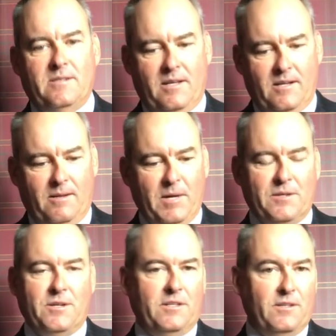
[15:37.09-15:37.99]
and I'm not
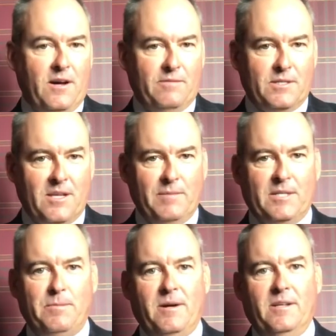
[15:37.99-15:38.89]
sure you'll have the same
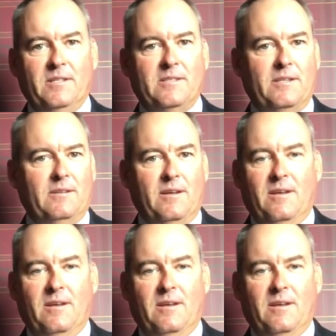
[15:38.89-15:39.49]
experience, and